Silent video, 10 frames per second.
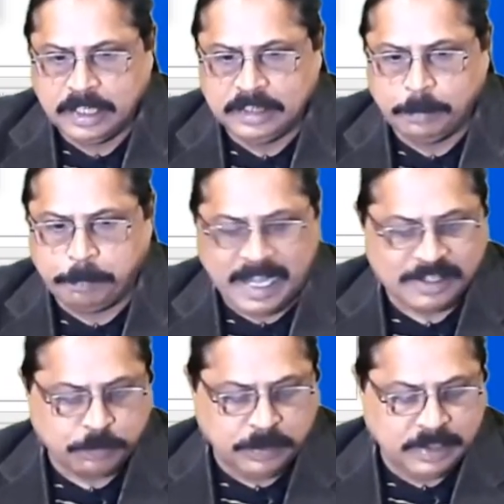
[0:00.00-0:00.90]
and the
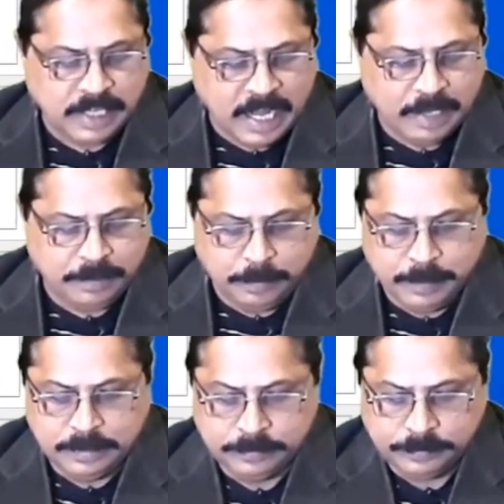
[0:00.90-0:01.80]
password I have
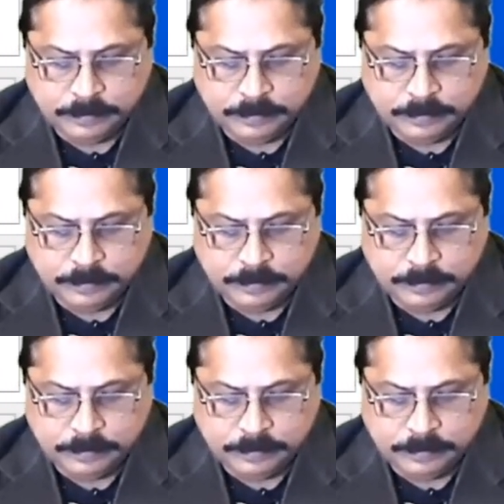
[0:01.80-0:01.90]
given